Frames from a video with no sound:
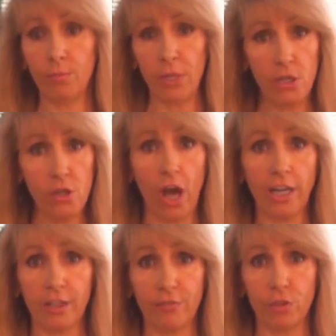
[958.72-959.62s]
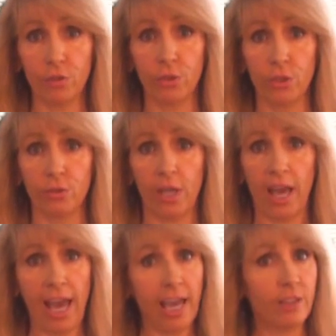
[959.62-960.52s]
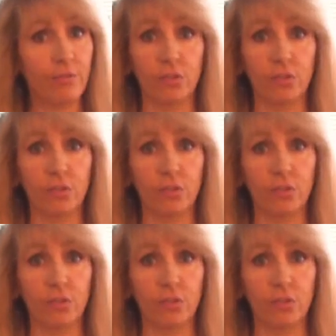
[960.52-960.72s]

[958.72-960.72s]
but not at the full moon. At the